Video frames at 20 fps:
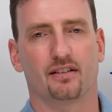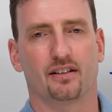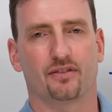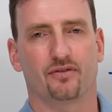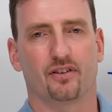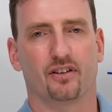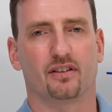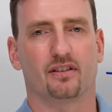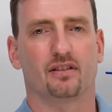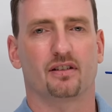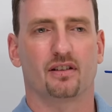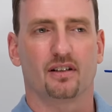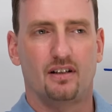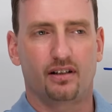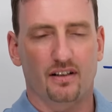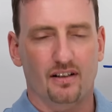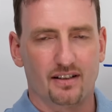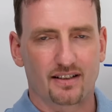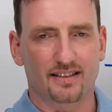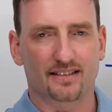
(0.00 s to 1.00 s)
different
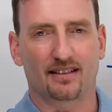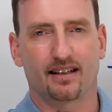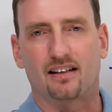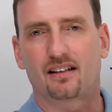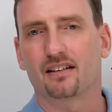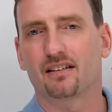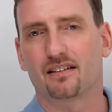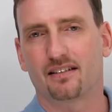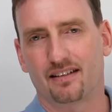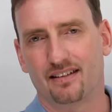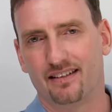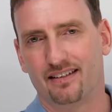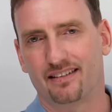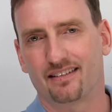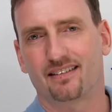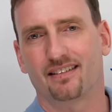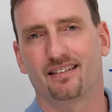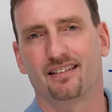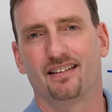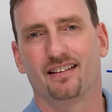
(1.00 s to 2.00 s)

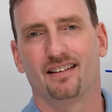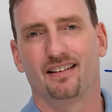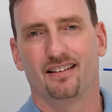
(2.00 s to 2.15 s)
subtleties,